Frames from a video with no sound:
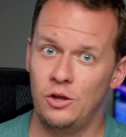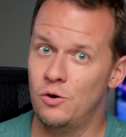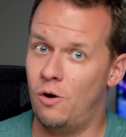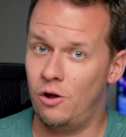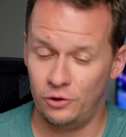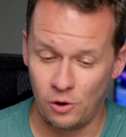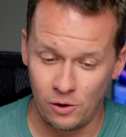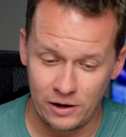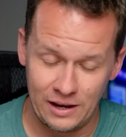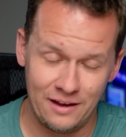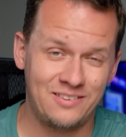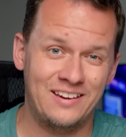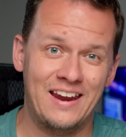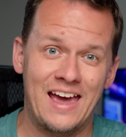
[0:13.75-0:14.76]
you all know it,
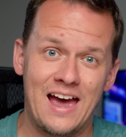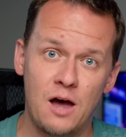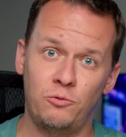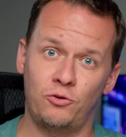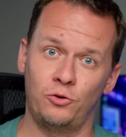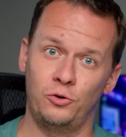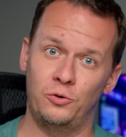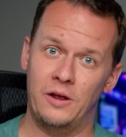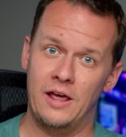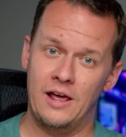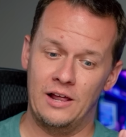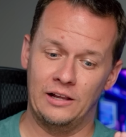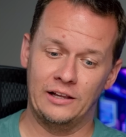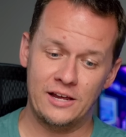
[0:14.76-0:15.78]
it's an absolute
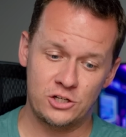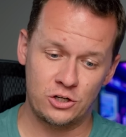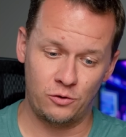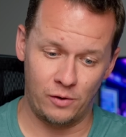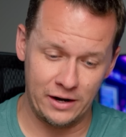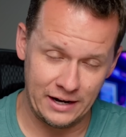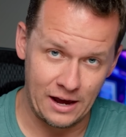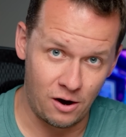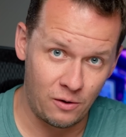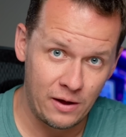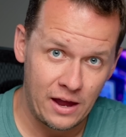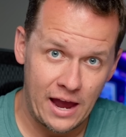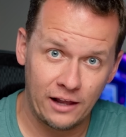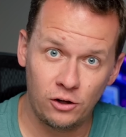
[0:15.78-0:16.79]
legend right now.
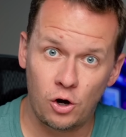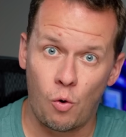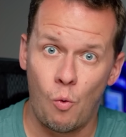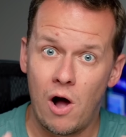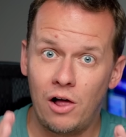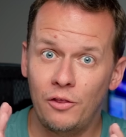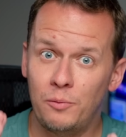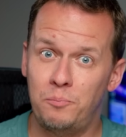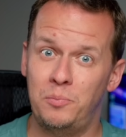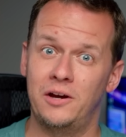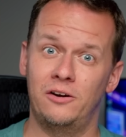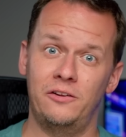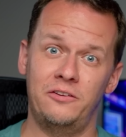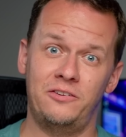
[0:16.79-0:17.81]
And look, while the
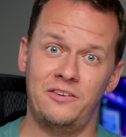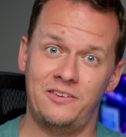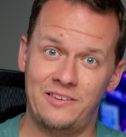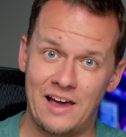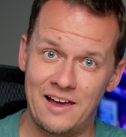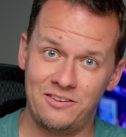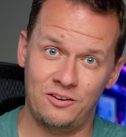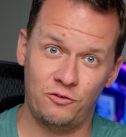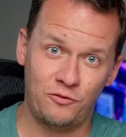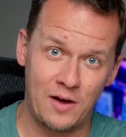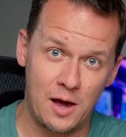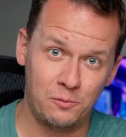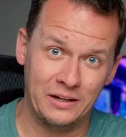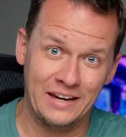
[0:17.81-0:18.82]
Peerless Assassin
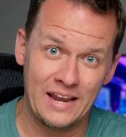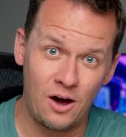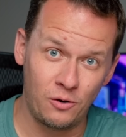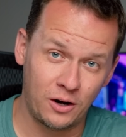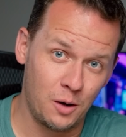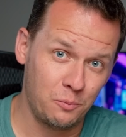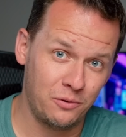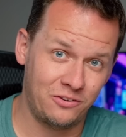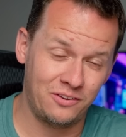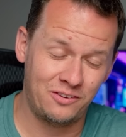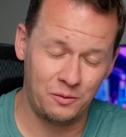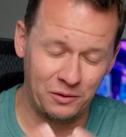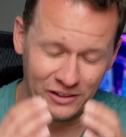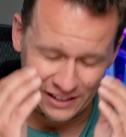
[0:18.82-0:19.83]
family now encompasses
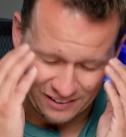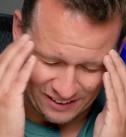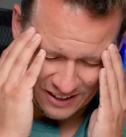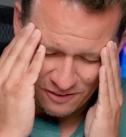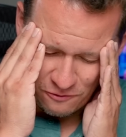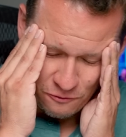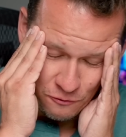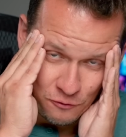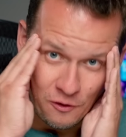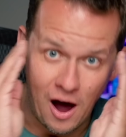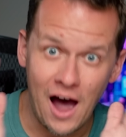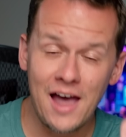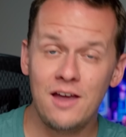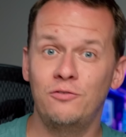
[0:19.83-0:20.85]
something like, like
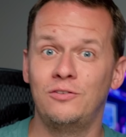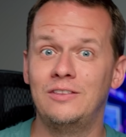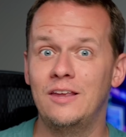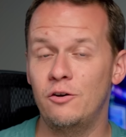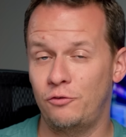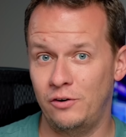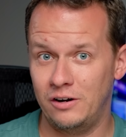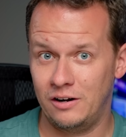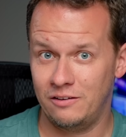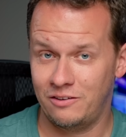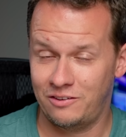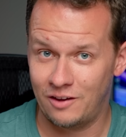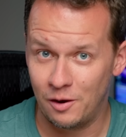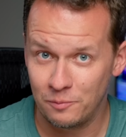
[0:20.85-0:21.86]
five different
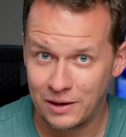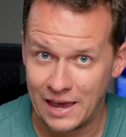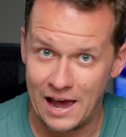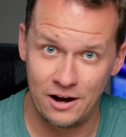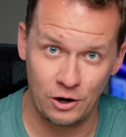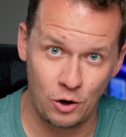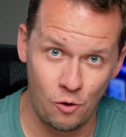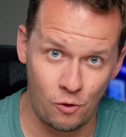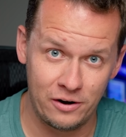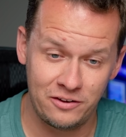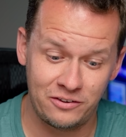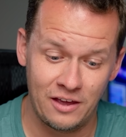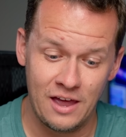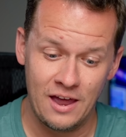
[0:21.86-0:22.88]

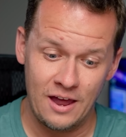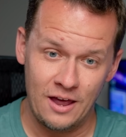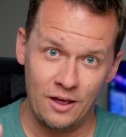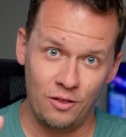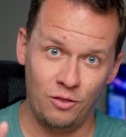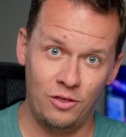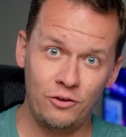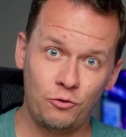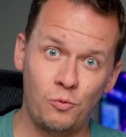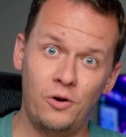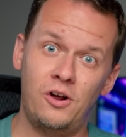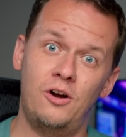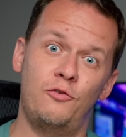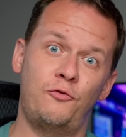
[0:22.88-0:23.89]
subcategories, this
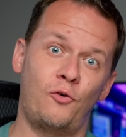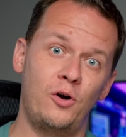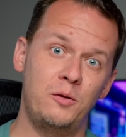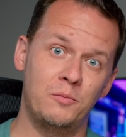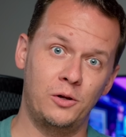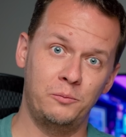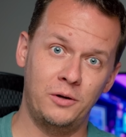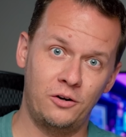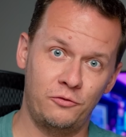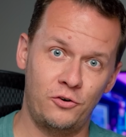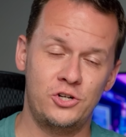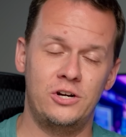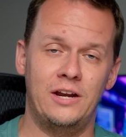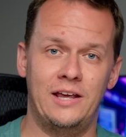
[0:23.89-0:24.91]
140mm
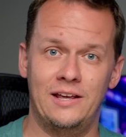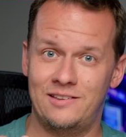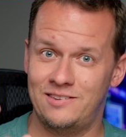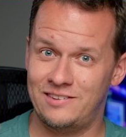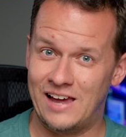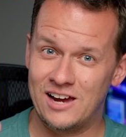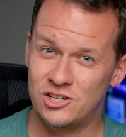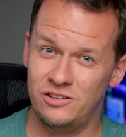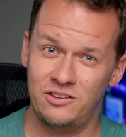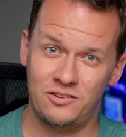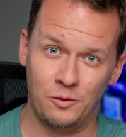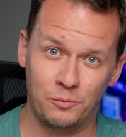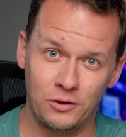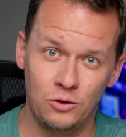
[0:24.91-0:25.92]
version, it's actually
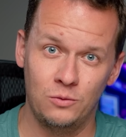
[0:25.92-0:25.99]
something